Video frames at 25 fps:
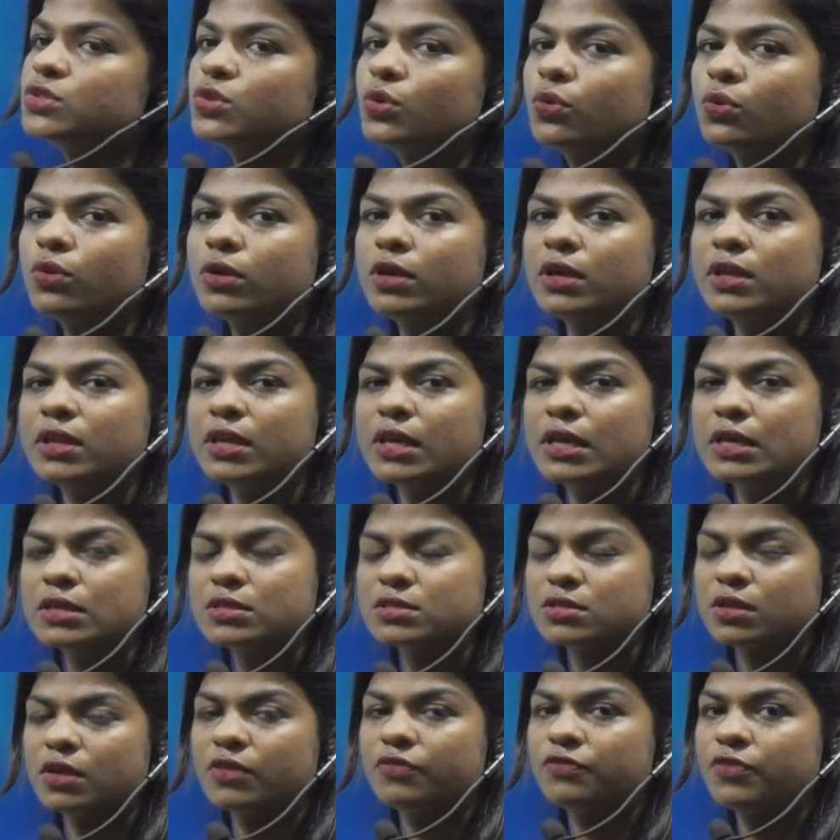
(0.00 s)
So in
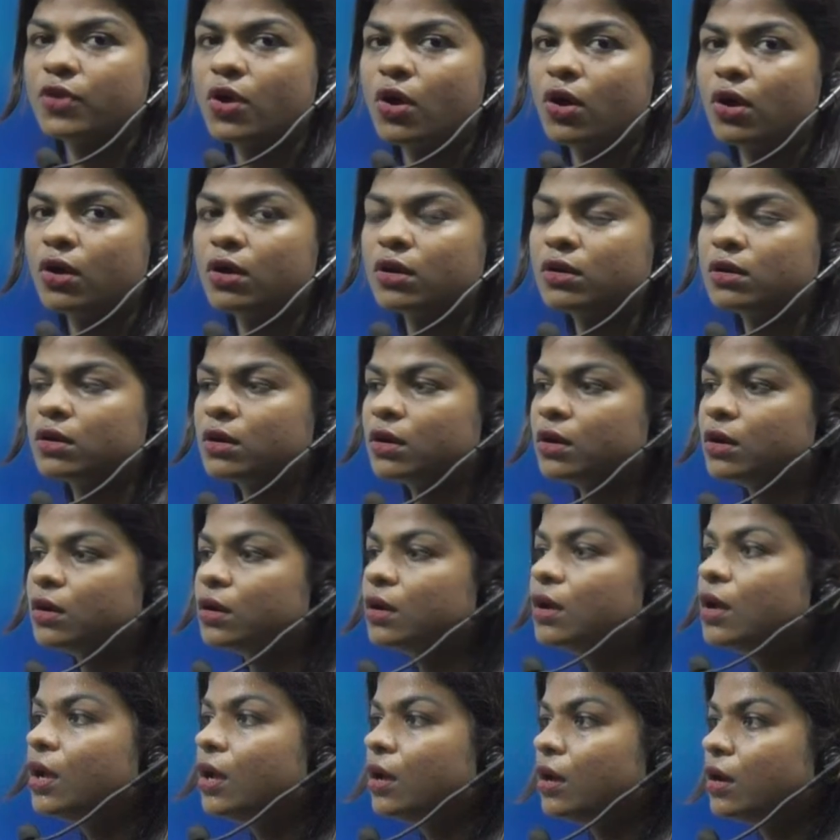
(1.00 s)
case if you
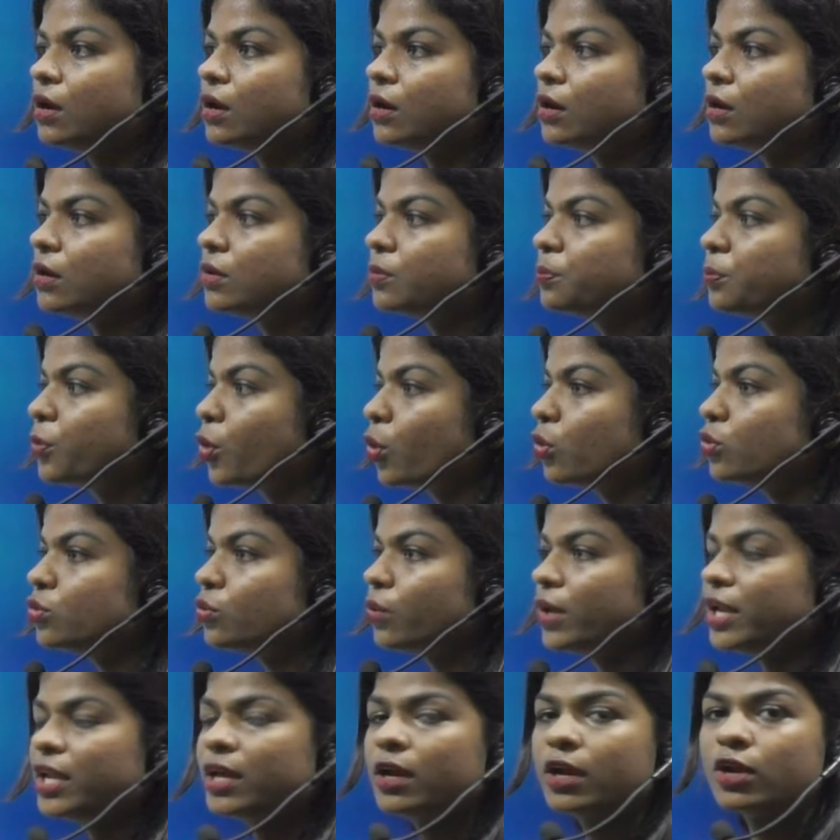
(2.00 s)
are prone
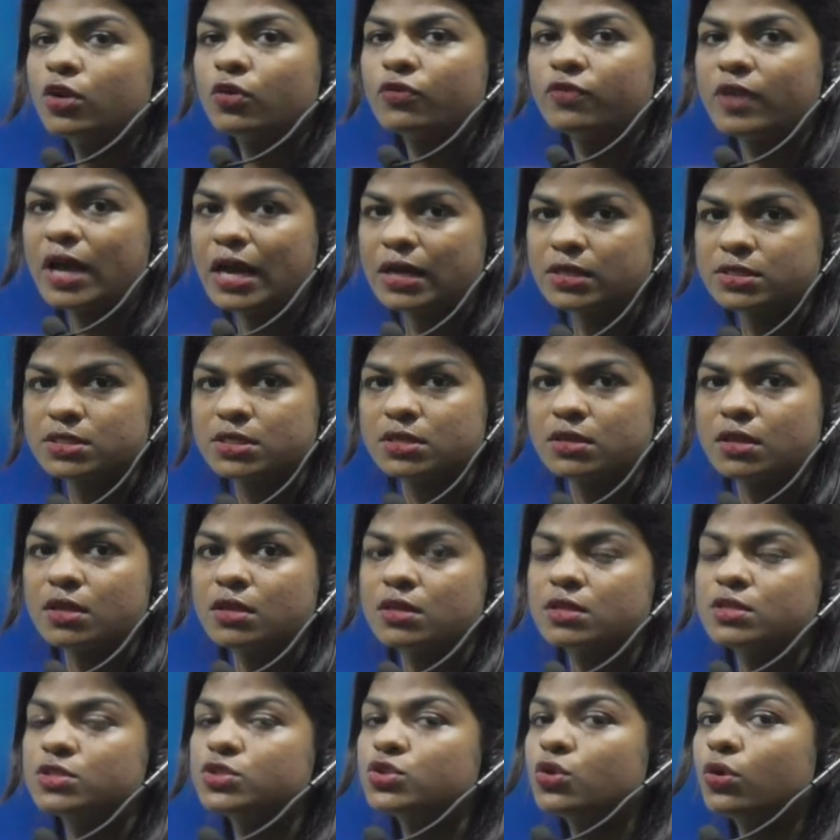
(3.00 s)
to any kind of
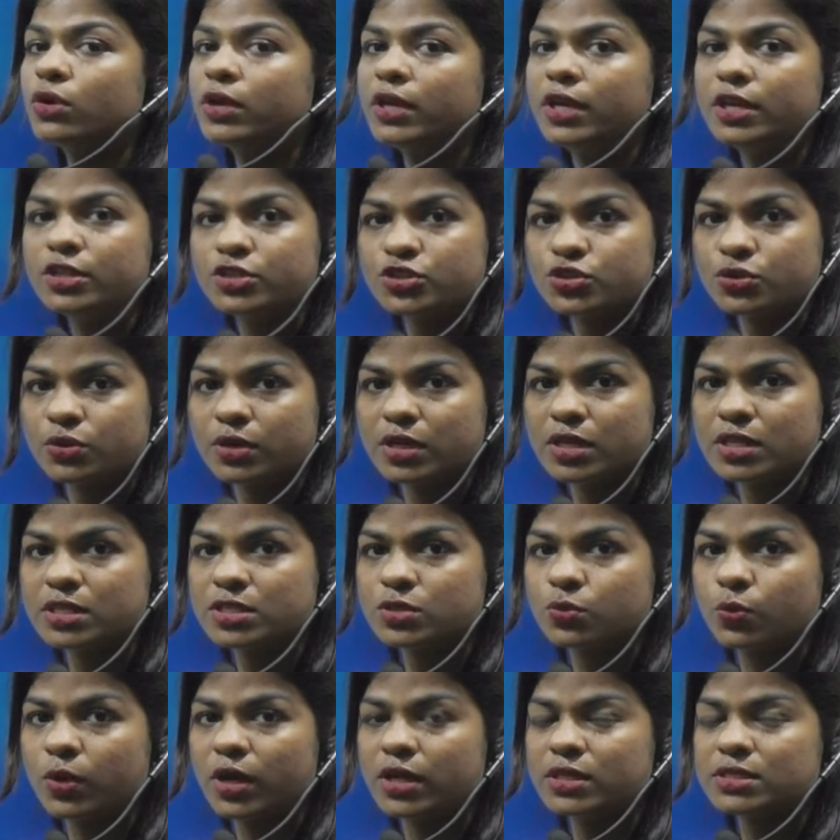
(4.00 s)
accidents or
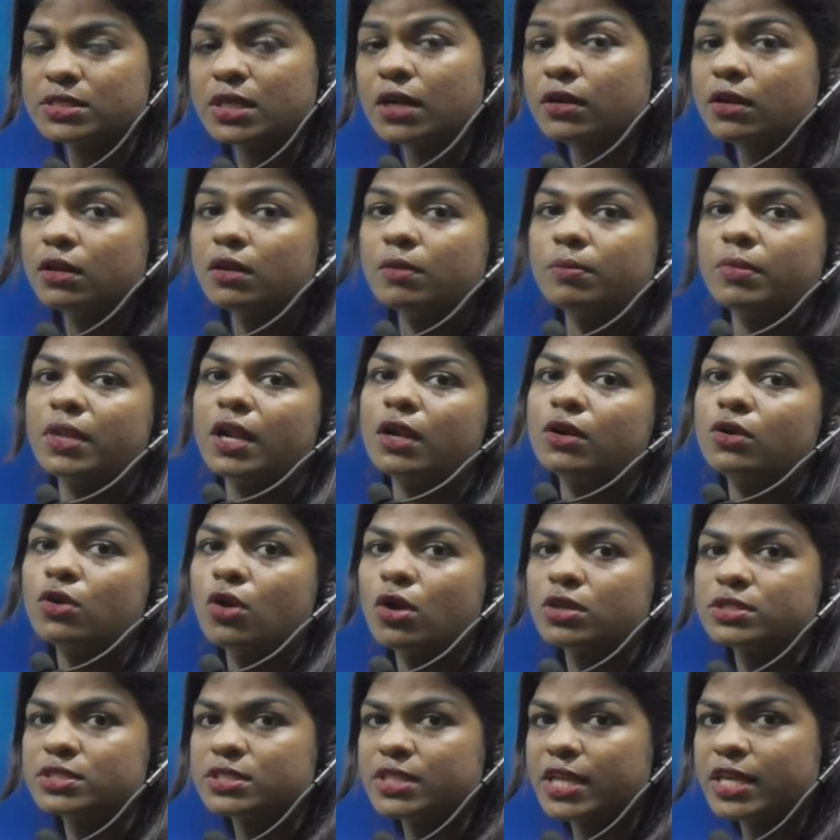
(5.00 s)
injuries where sudden blood
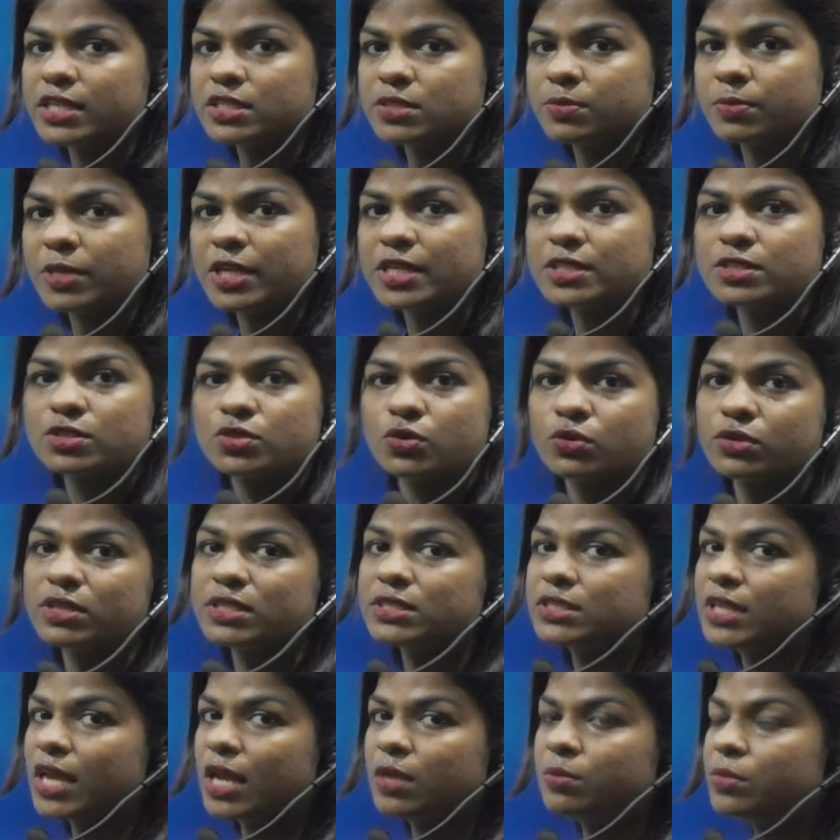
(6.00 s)
loss takes place, so
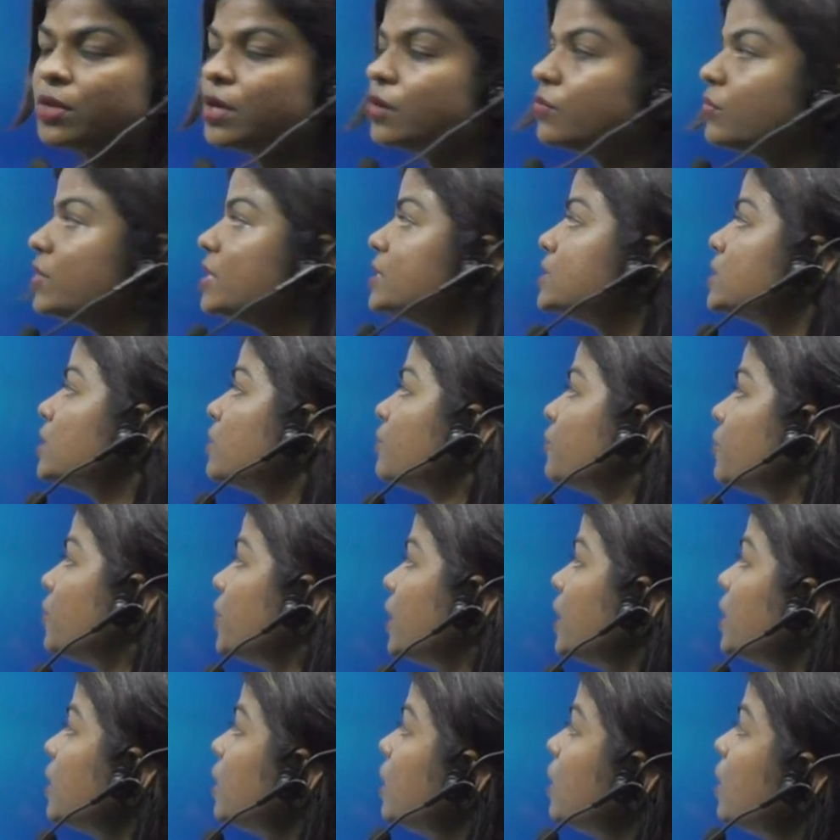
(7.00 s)
this can be a reason for
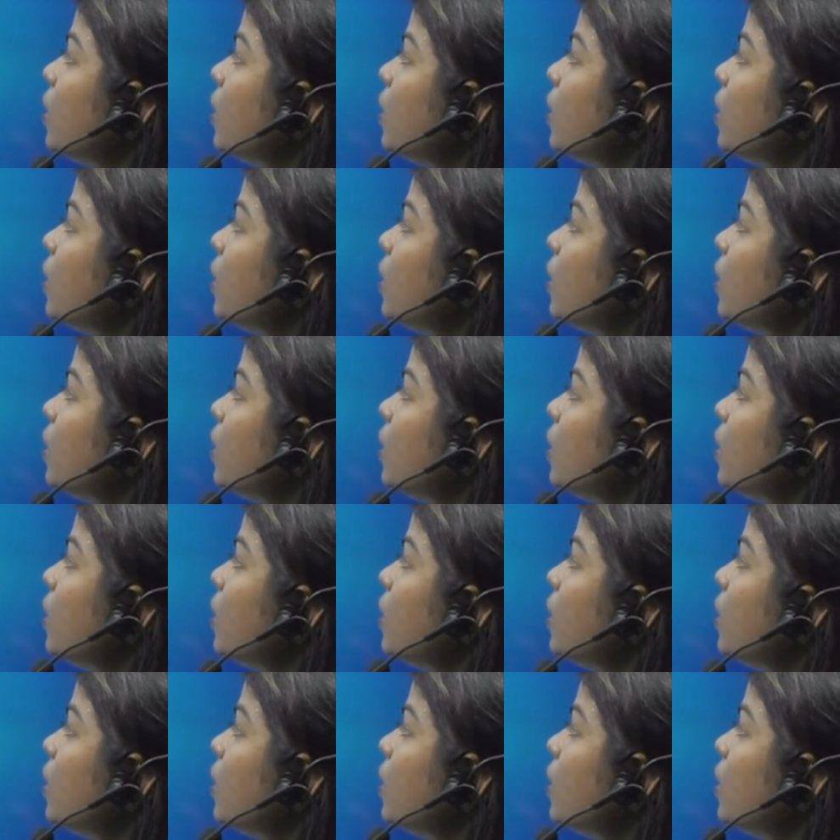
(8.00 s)
it,